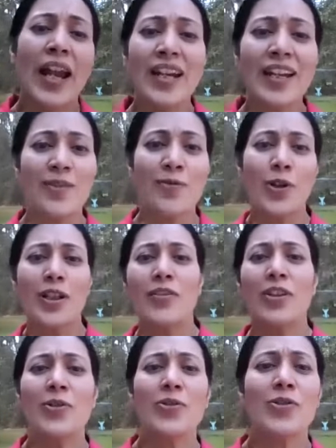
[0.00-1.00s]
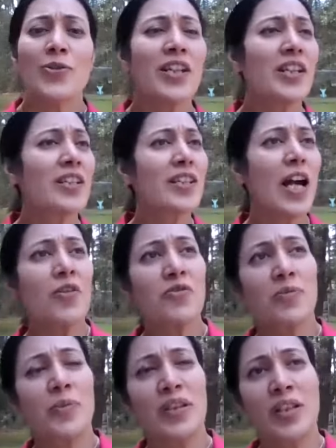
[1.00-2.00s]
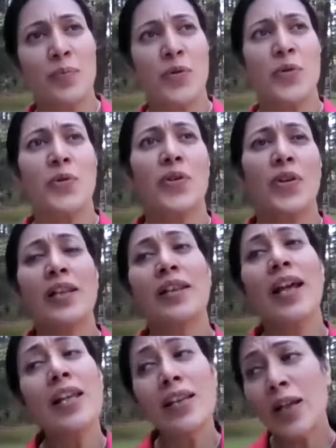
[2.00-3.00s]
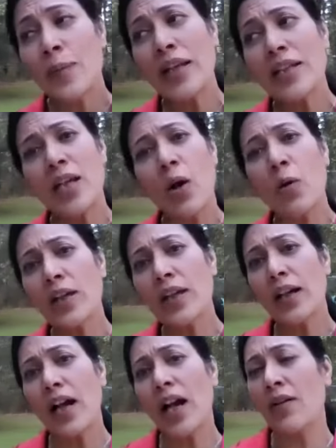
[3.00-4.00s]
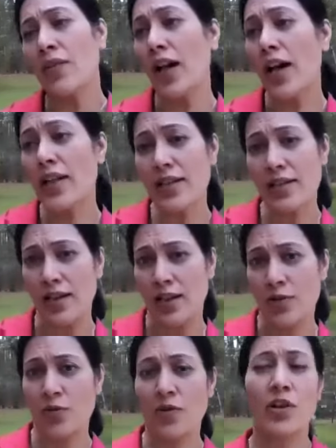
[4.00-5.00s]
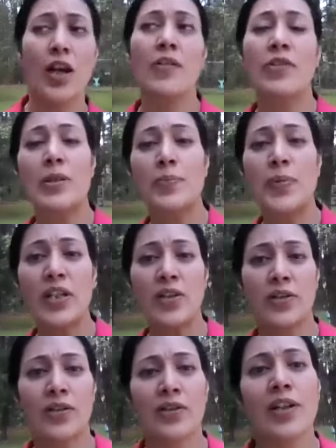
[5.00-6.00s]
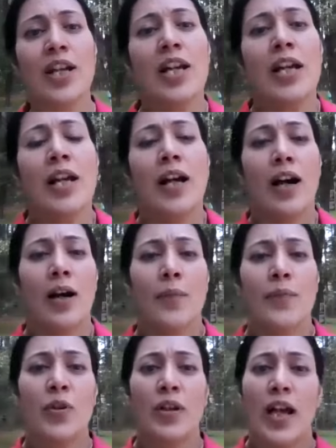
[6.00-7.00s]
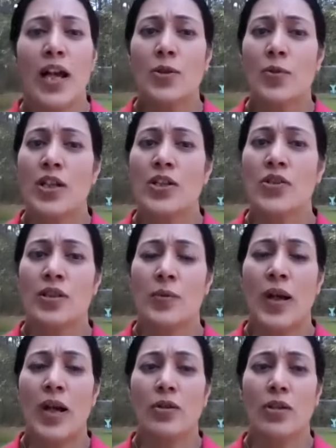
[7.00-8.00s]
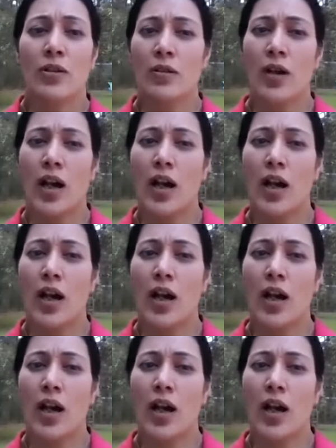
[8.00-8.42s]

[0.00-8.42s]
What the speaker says: "Hey, what do we use to hear sounds from a computer?" And then they might say, "Oh yeah, I have a headset or I have a speaker." You could ask question about,